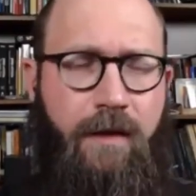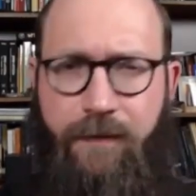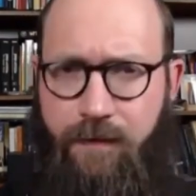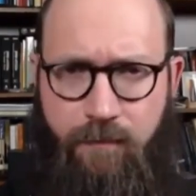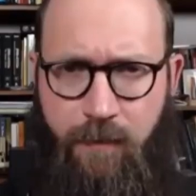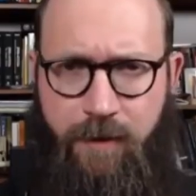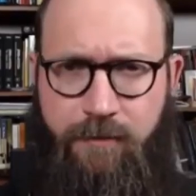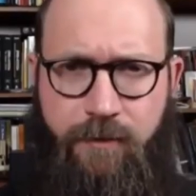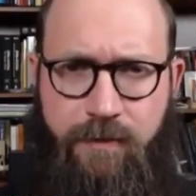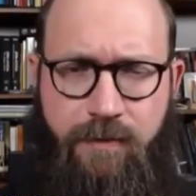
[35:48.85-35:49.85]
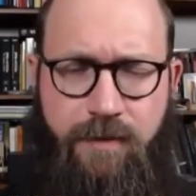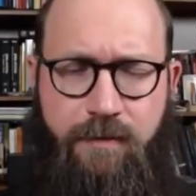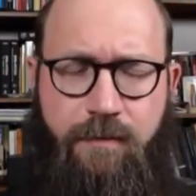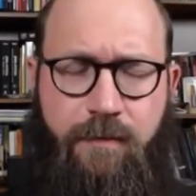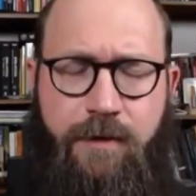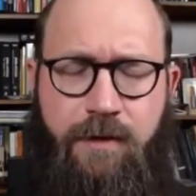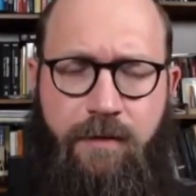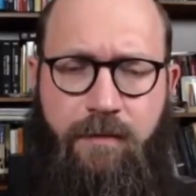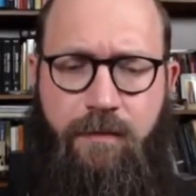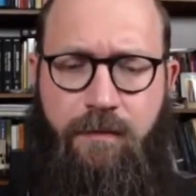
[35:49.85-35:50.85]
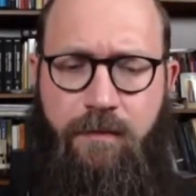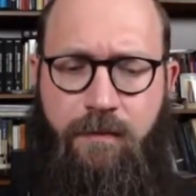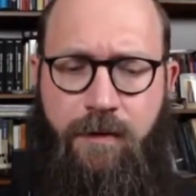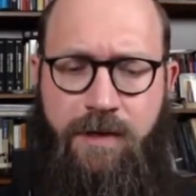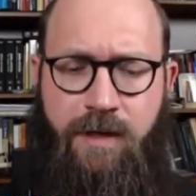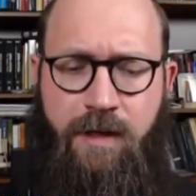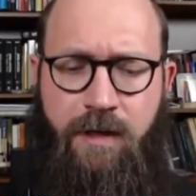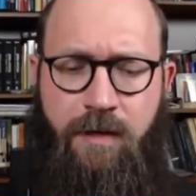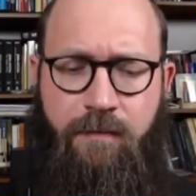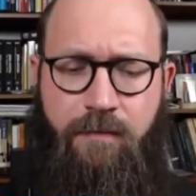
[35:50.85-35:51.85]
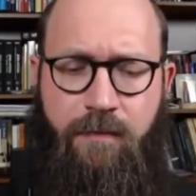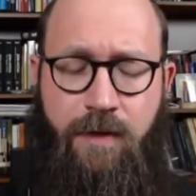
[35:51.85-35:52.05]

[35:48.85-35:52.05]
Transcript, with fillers: Not that Marcus Aurelius was a was a was a, uh,